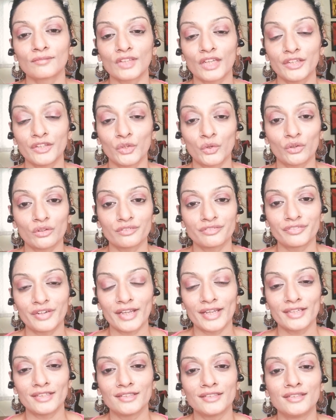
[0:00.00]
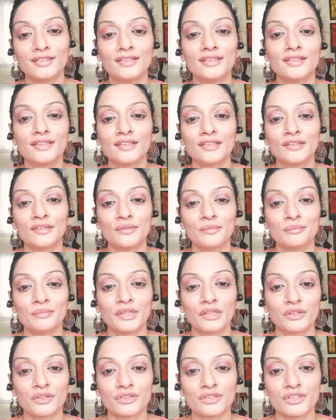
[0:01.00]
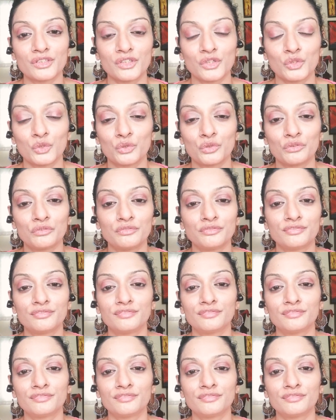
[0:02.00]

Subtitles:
And you're afraid because you've